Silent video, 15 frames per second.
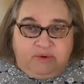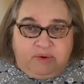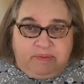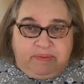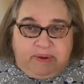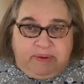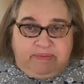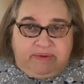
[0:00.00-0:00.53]
where
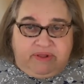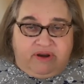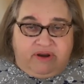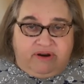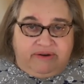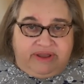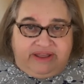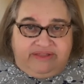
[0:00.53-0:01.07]
people
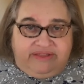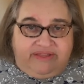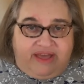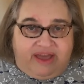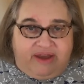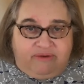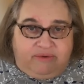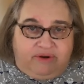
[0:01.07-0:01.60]
are in
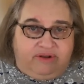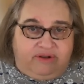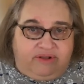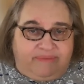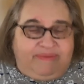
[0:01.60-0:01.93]
that role.